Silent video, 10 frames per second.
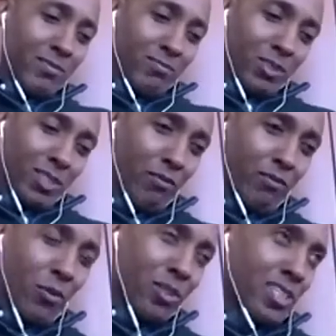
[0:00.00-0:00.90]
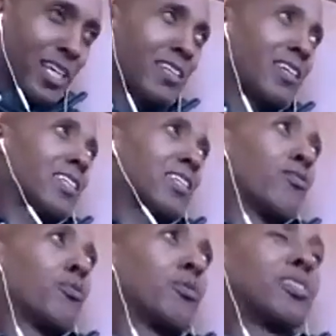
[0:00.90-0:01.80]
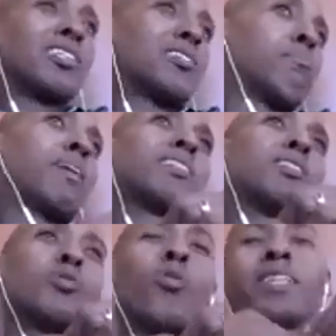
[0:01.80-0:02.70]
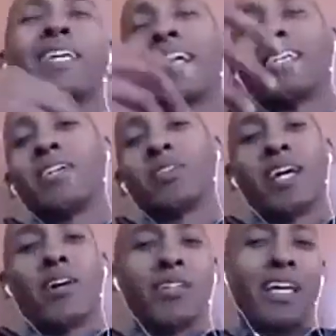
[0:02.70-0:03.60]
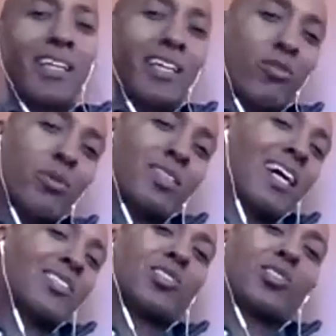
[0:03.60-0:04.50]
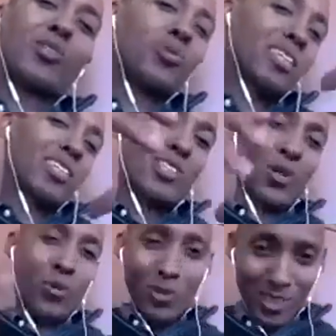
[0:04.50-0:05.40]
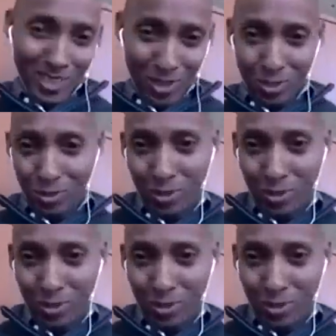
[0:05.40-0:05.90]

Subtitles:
say Florida State. I was like, Florida State's the best. And this one guy yelled it out, and I had like 3,000 students like just turn on them dudes.